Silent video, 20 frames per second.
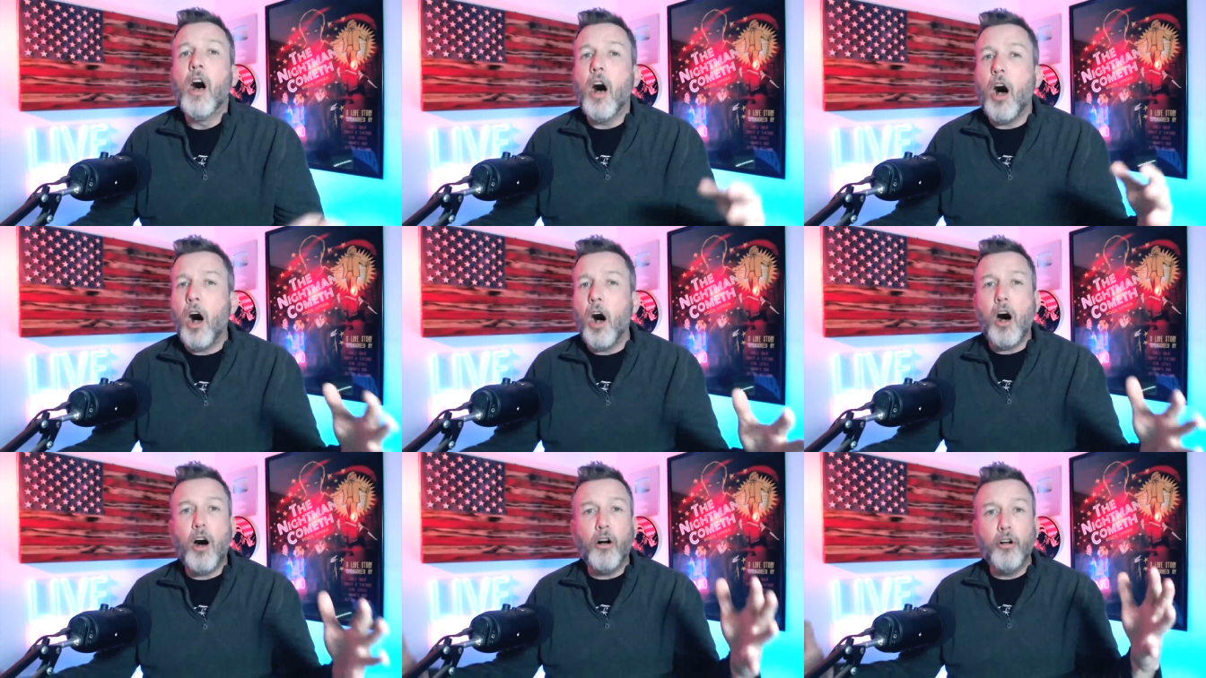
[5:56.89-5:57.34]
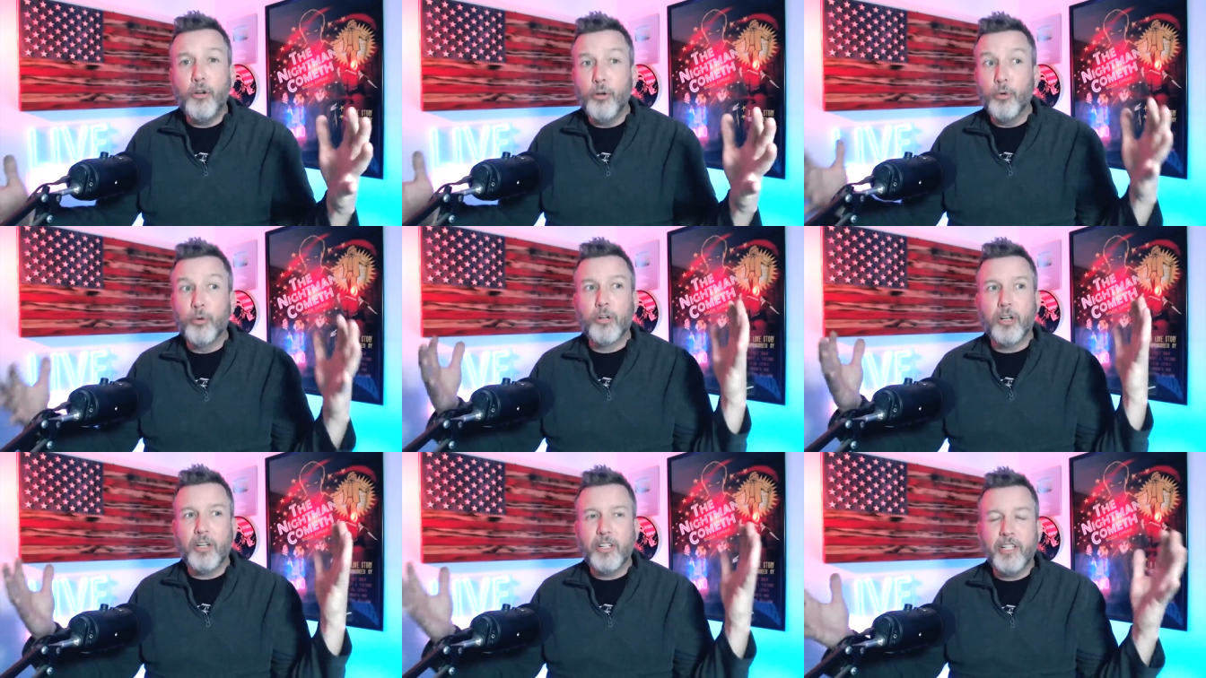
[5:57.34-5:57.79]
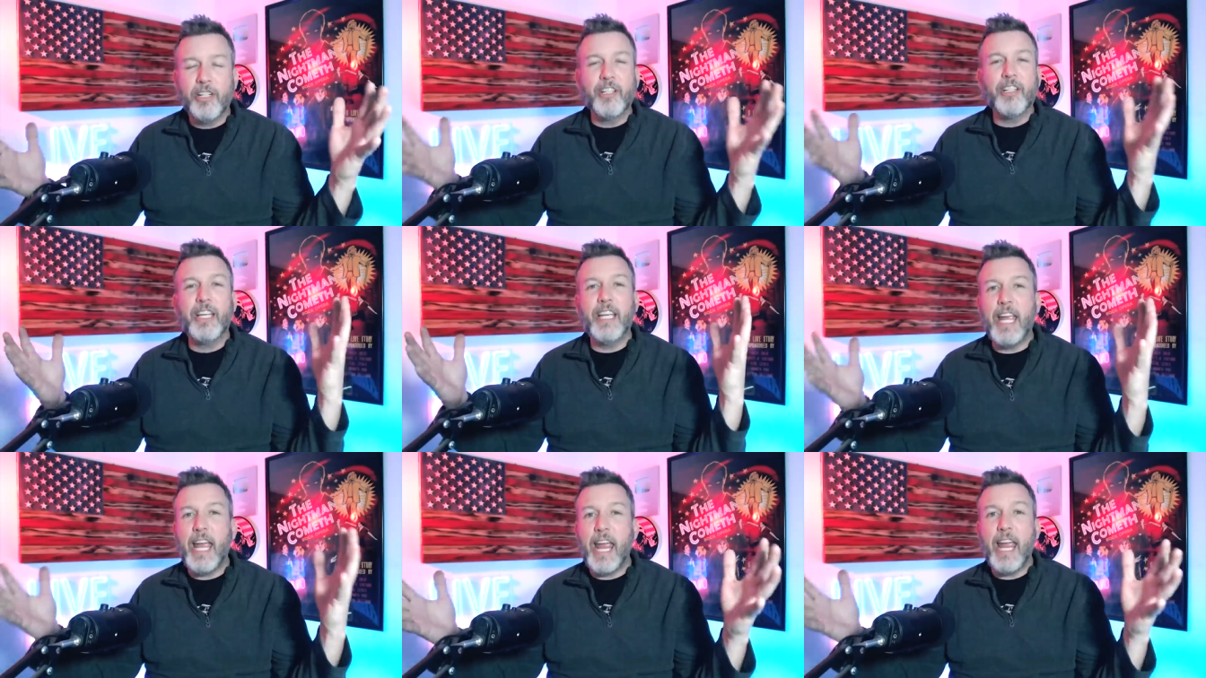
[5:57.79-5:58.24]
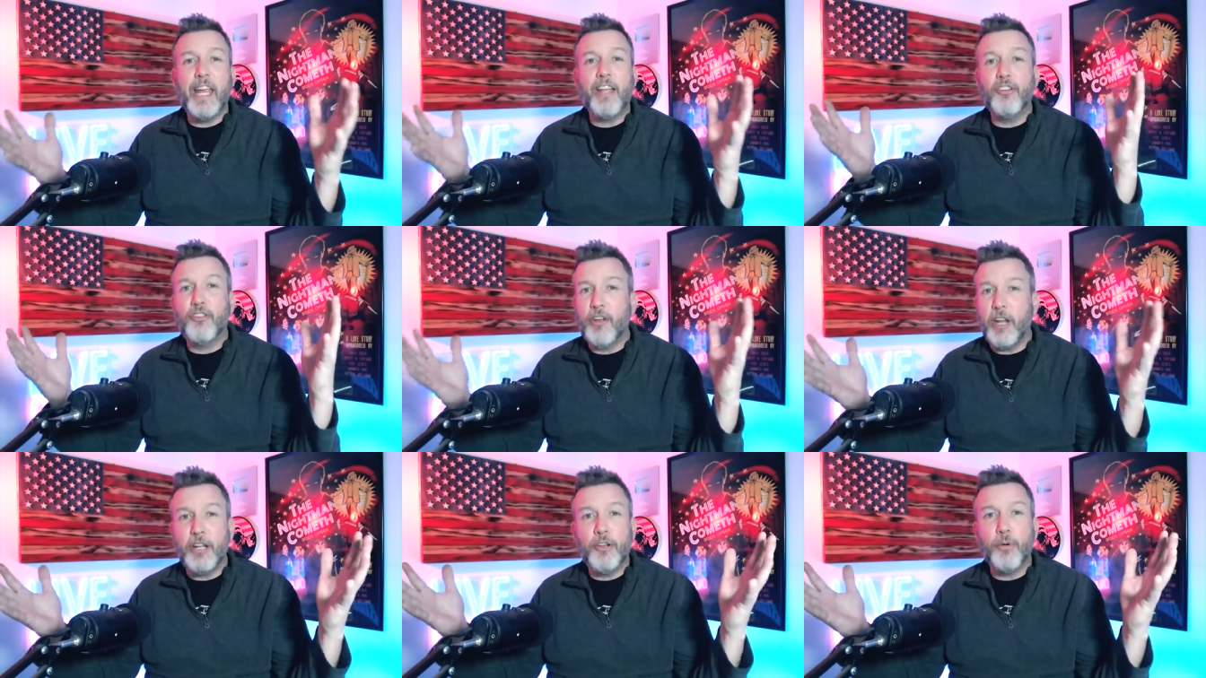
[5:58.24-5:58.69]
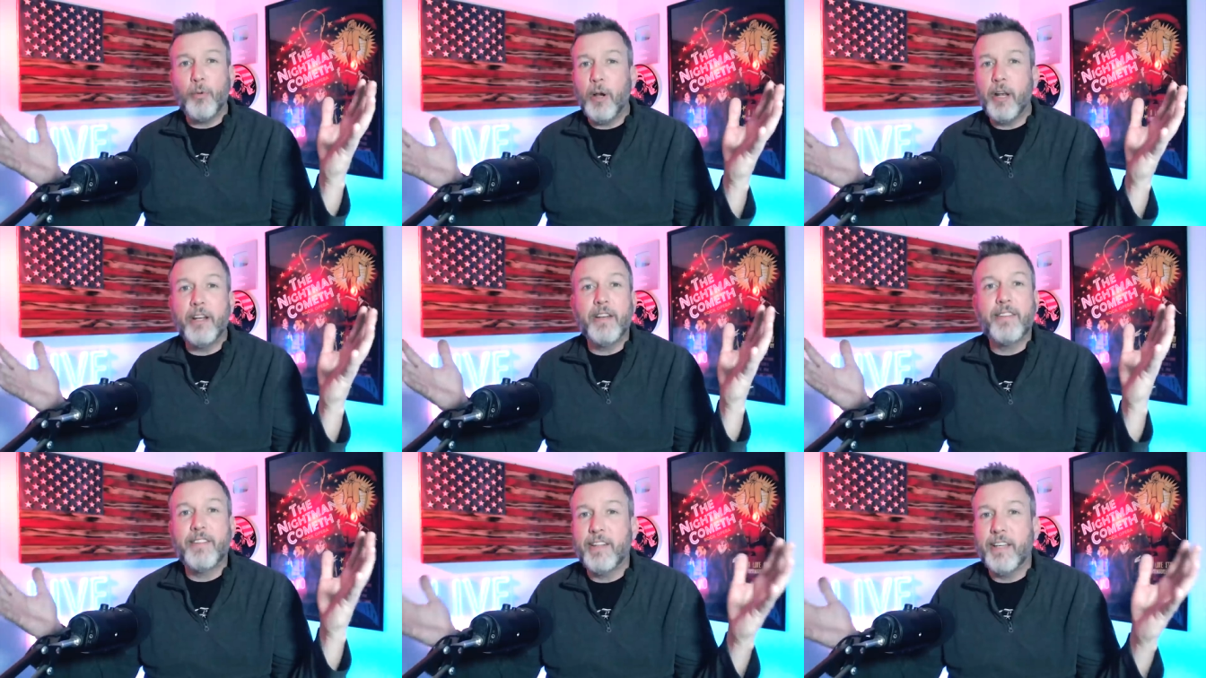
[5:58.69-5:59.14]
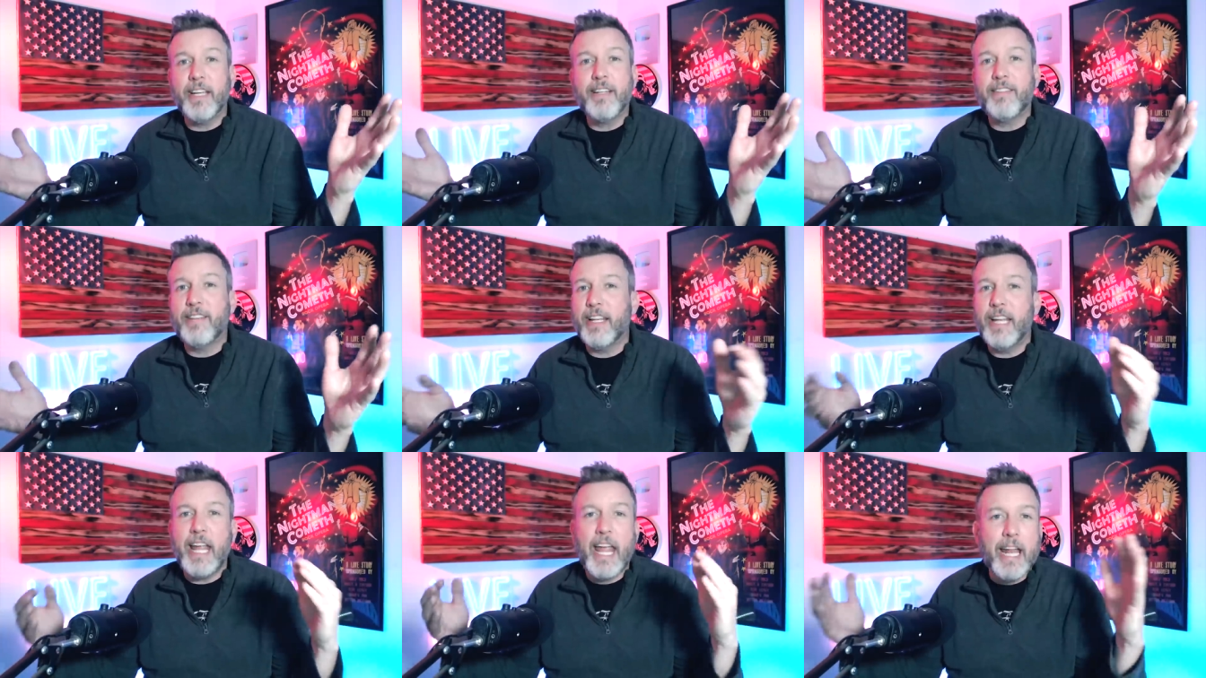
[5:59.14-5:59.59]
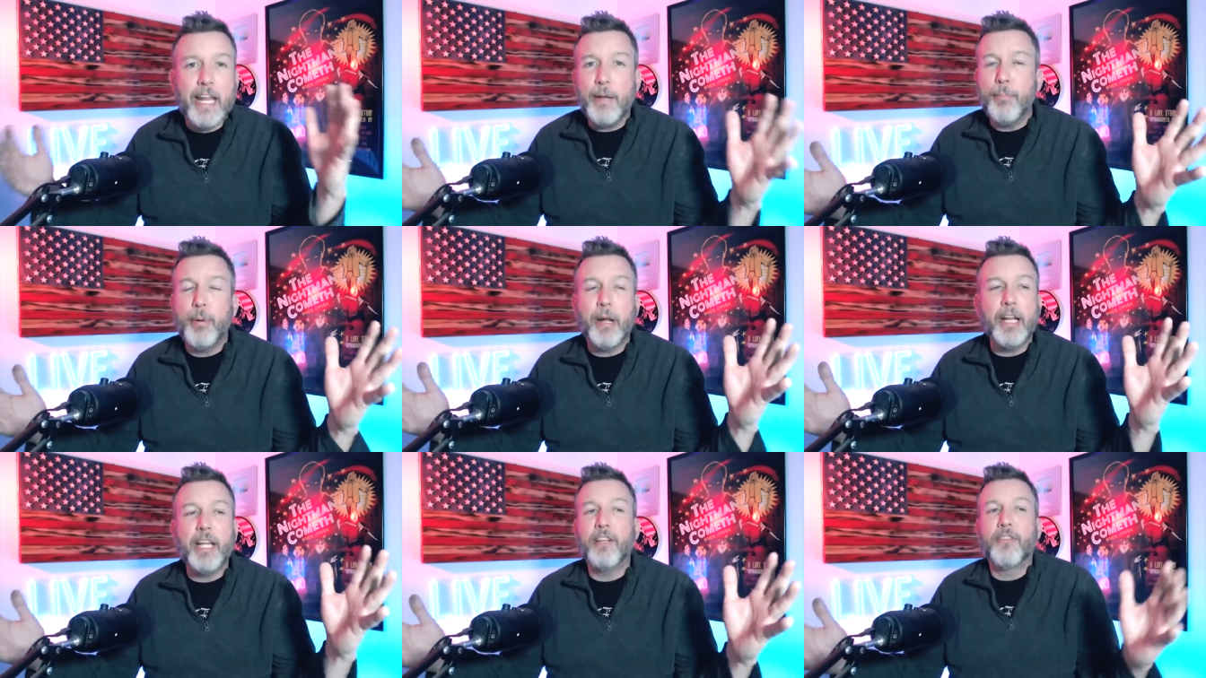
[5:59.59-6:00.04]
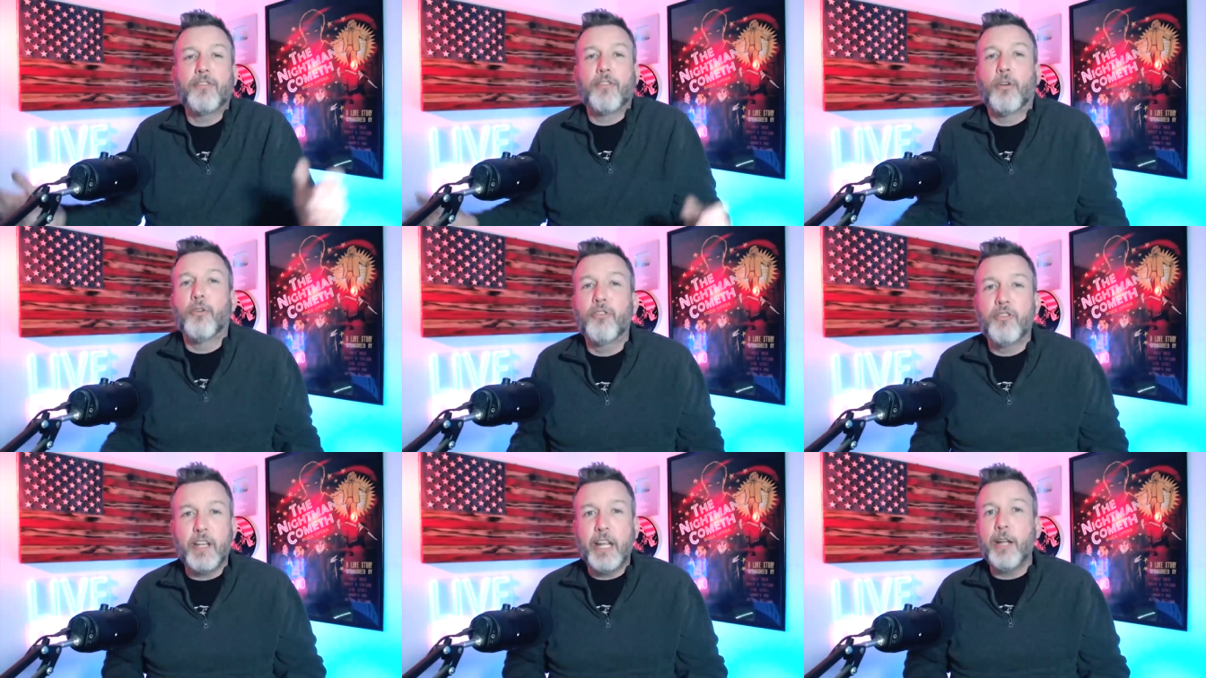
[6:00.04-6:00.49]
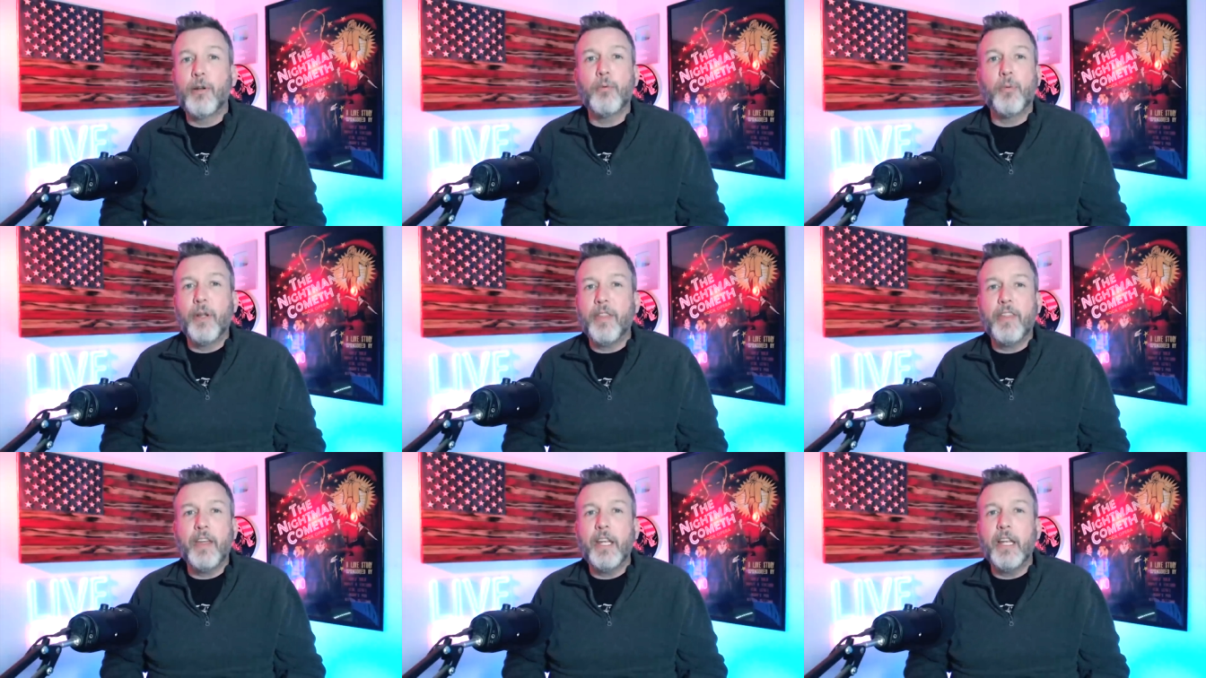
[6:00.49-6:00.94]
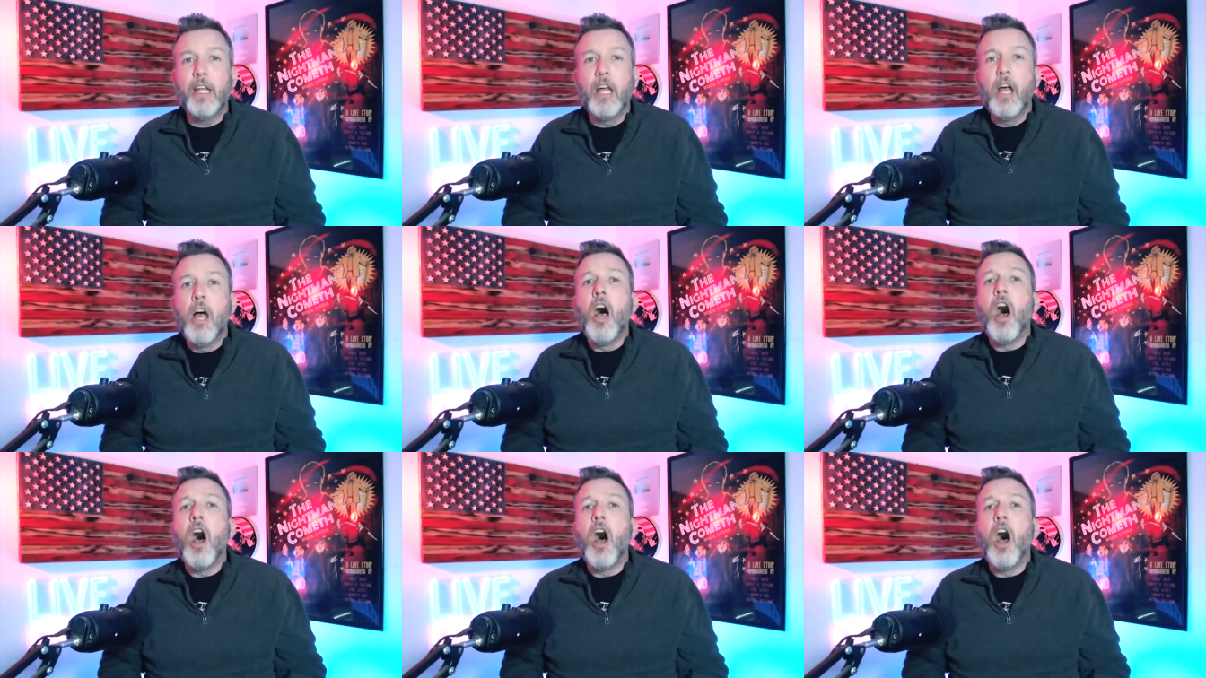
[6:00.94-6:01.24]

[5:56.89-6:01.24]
all who clearly hate January 6th and anybody associated with it,